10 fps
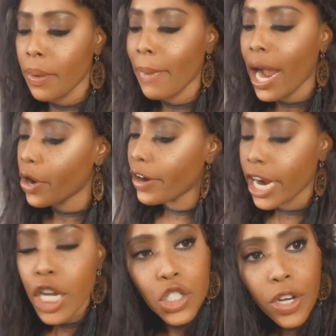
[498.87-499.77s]
back our
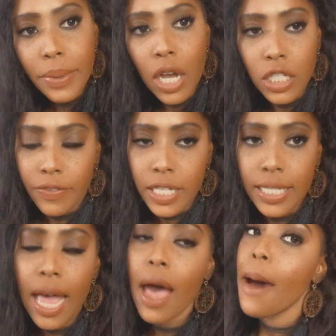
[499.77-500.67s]
country because of
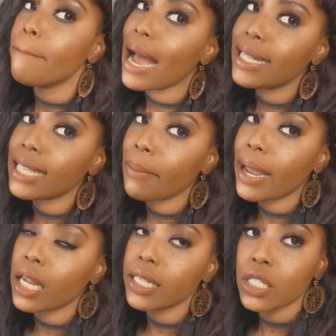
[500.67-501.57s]
this
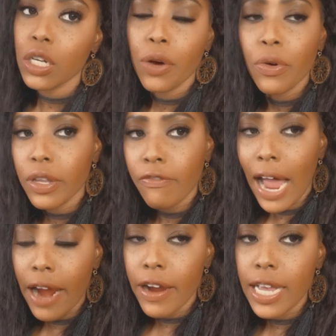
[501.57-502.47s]
pandemic and this
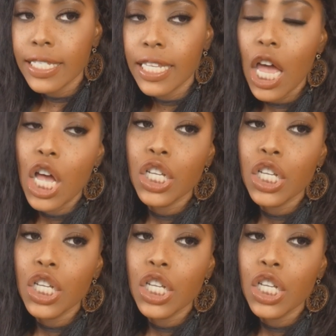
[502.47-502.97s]
coronavirus.